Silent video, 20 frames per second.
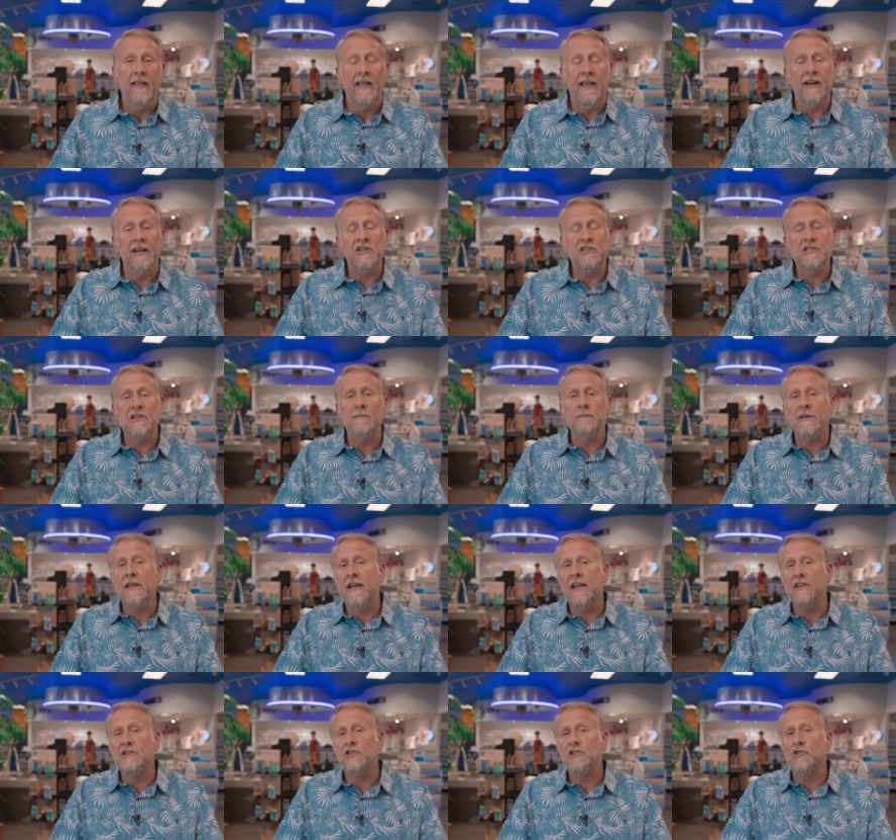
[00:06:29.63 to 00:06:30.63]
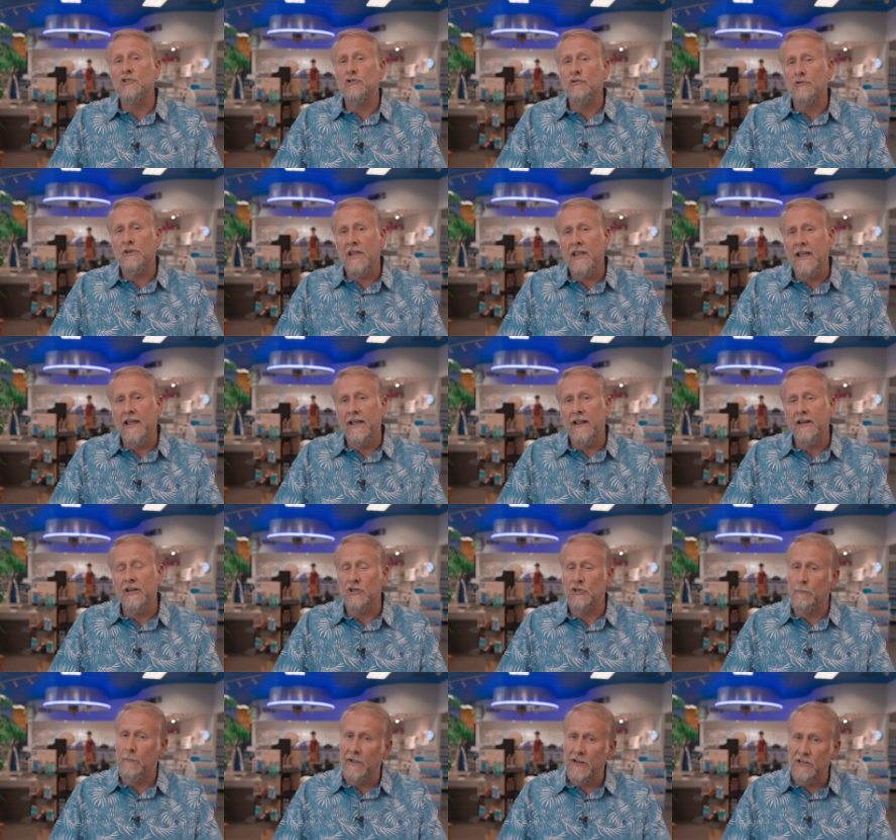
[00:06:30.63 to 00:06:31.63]
And in some cases you can.
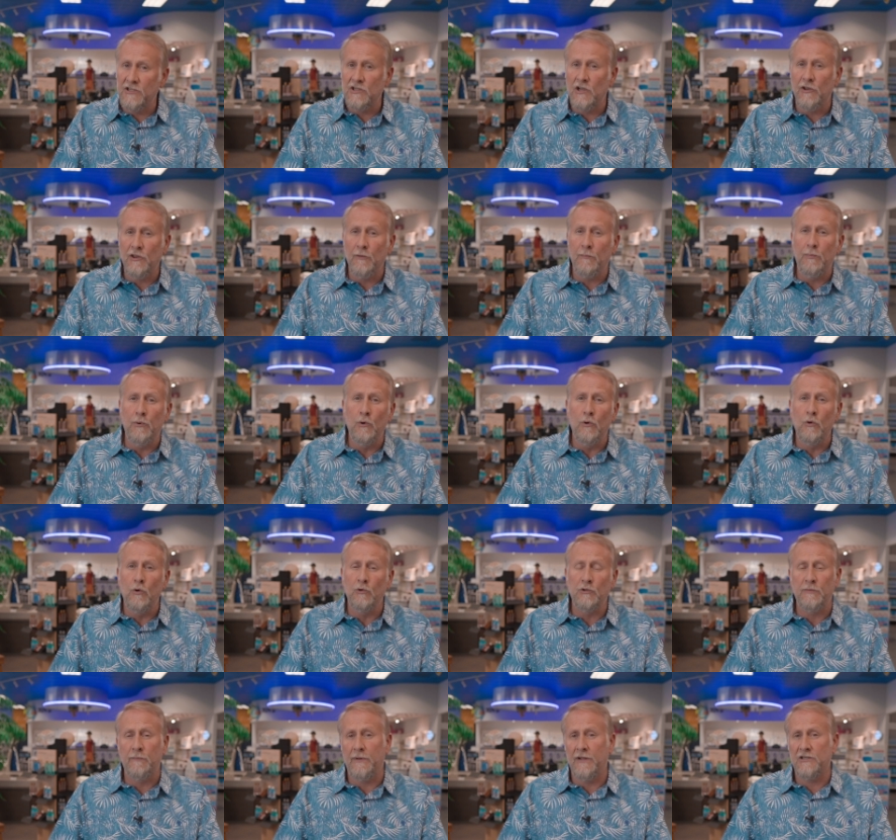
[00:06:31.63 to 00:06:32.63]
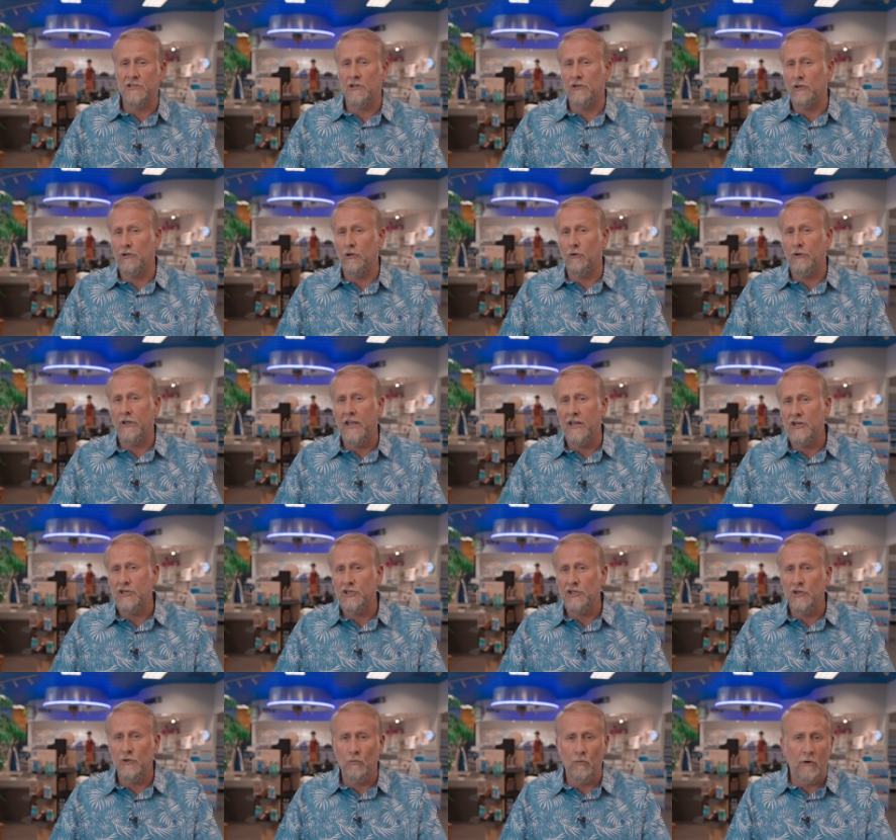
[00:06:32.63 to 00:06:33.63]
It depends on the pool, it depends on the
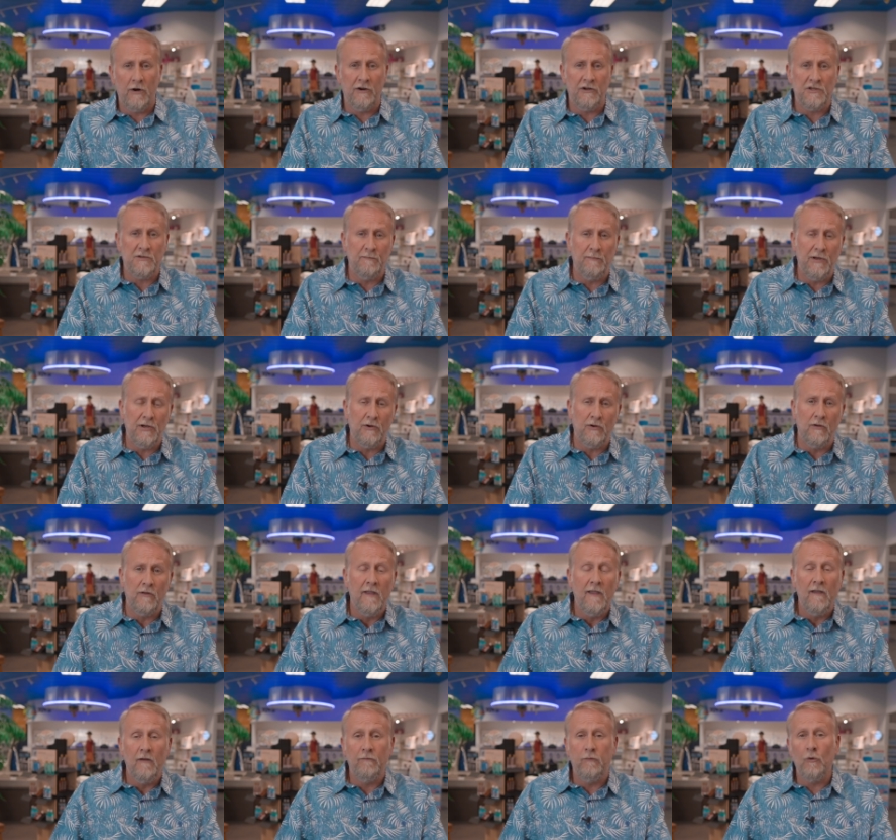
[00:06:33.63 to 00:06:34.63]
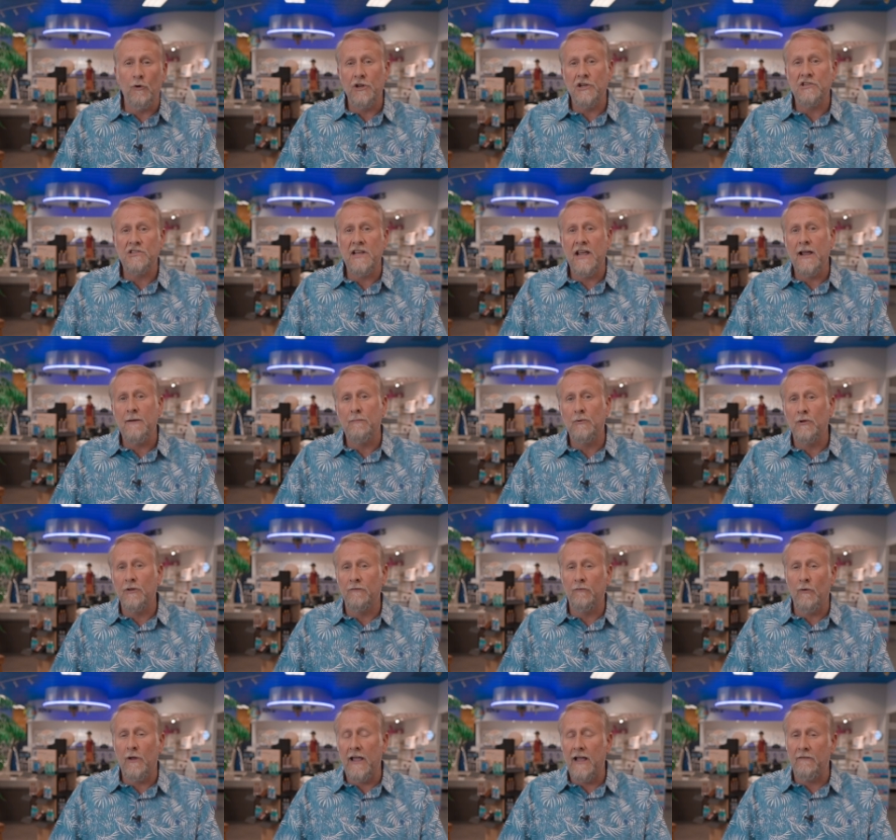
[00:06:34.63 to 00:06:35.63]
location, where it's built. For an example,
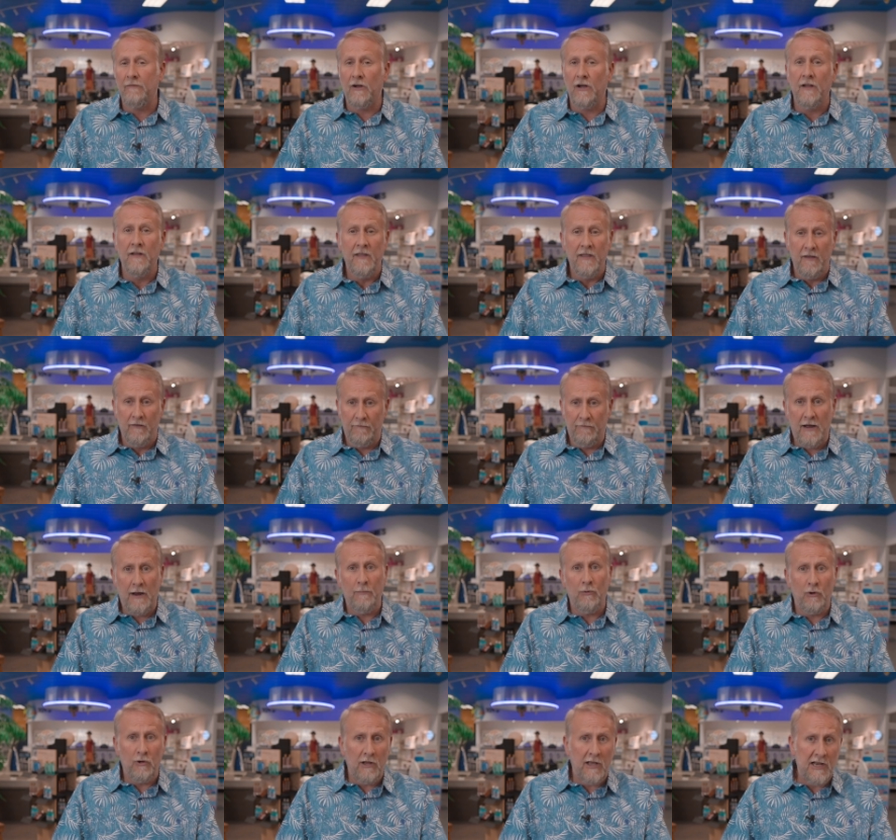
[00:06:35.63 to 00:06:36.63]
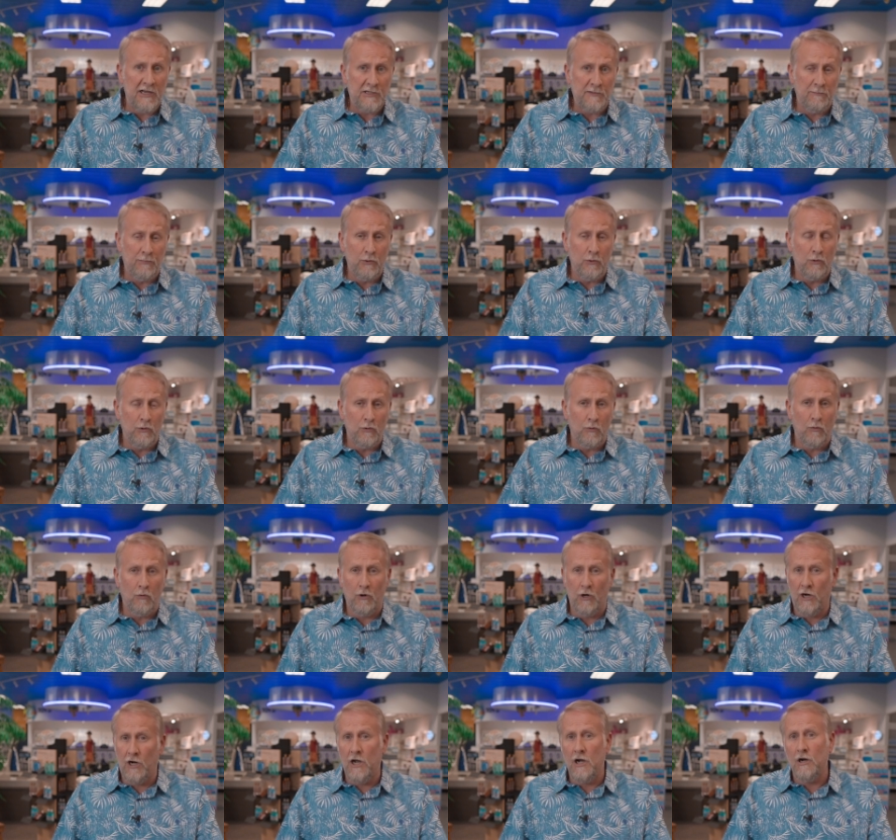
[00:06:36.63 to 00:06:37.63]
if we have a fiberglass pool
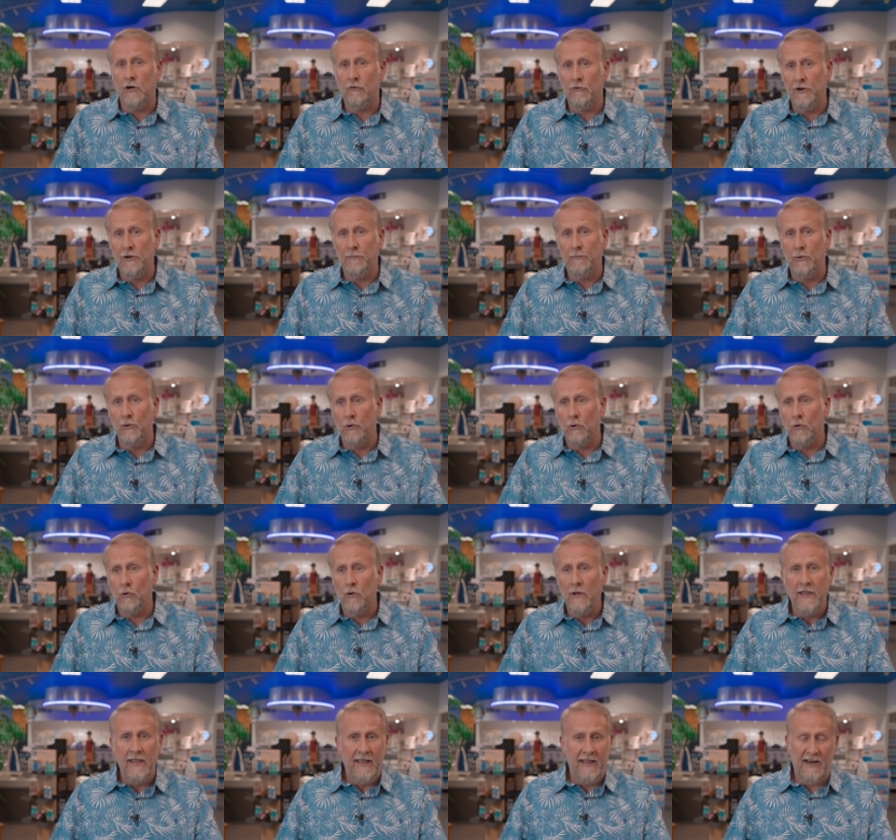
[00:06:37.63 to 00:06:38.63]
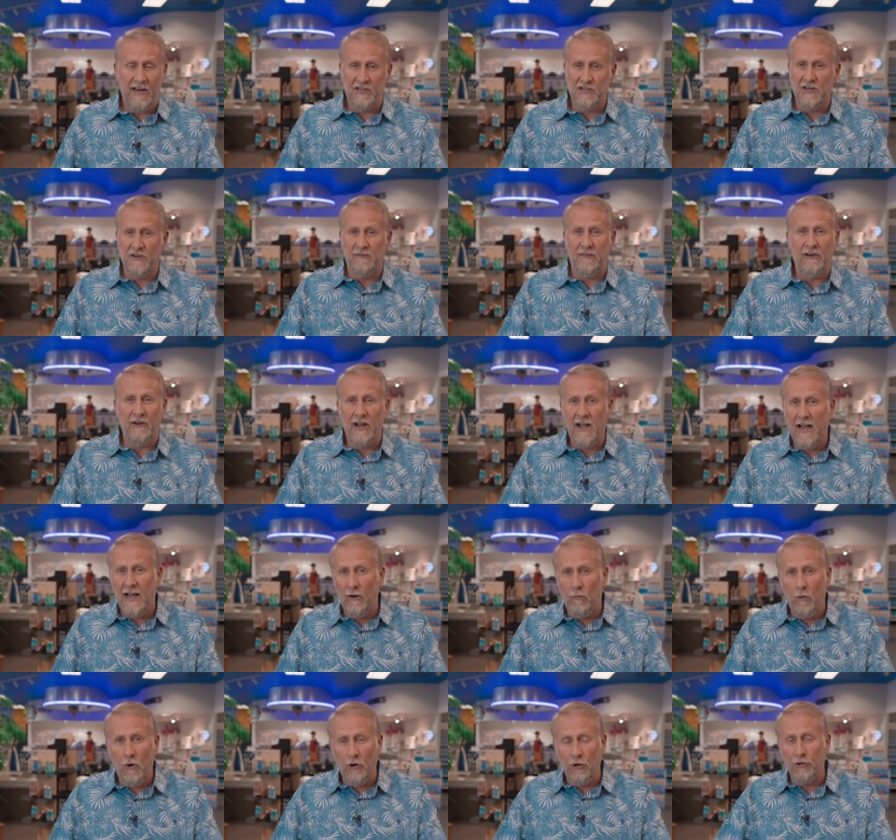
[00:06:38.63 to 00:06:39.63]
or a concrete pool and it's in a very high
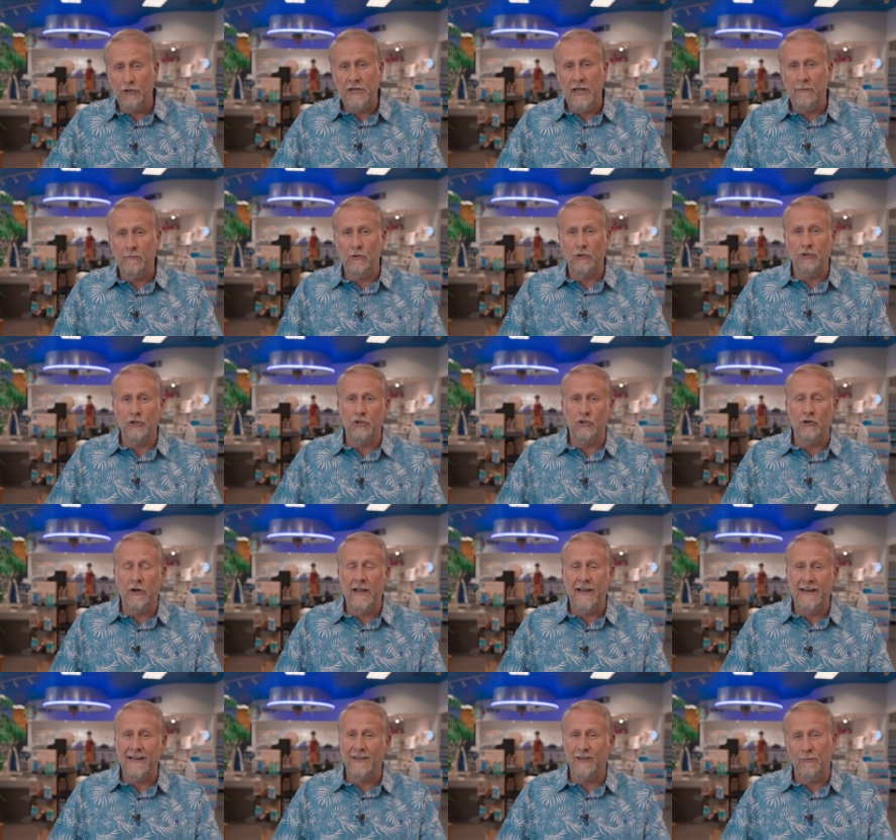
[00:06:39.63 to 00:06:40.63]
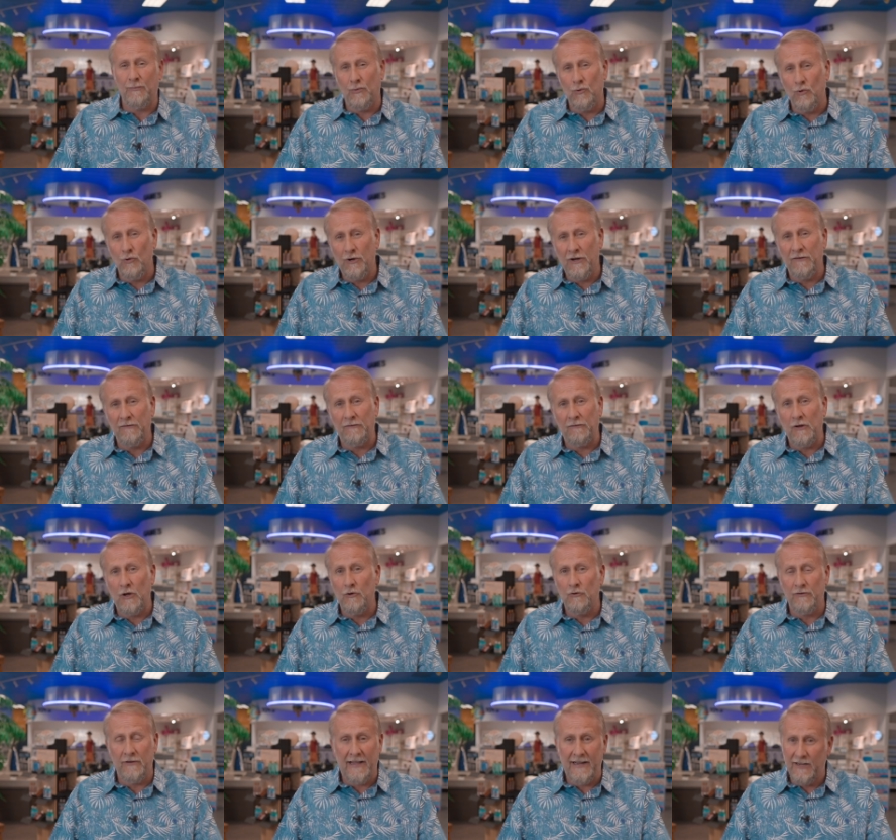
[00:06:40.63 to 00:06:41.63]
water table and you drain it, the pool can
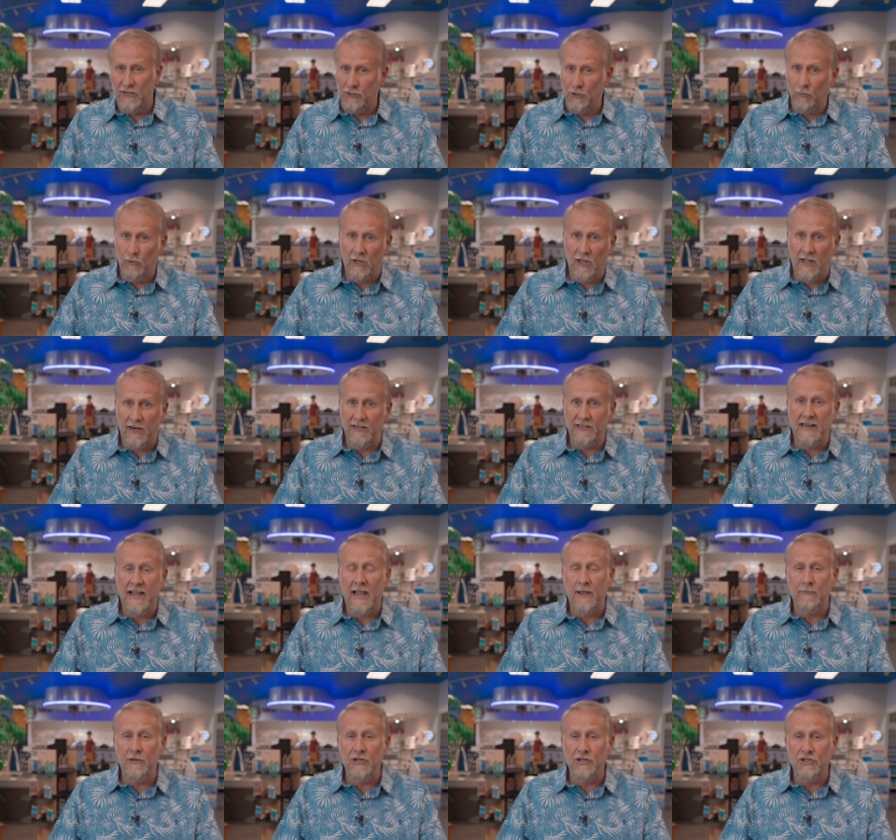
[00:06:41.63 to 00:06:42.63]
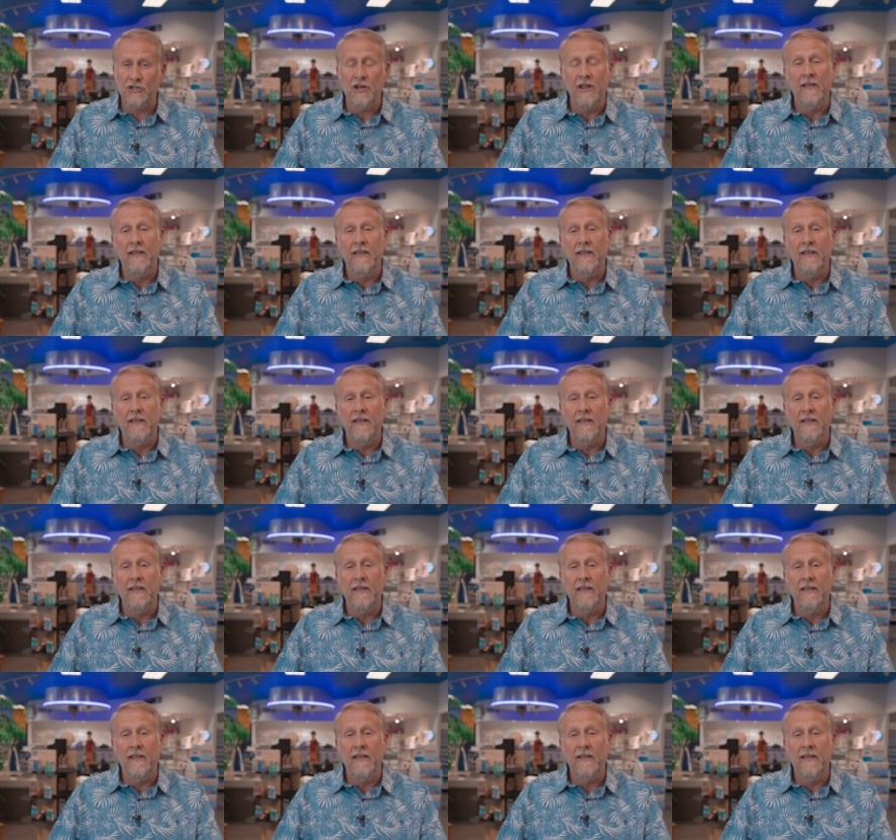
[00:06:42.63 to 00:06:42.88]
float and that can do a lot of damage.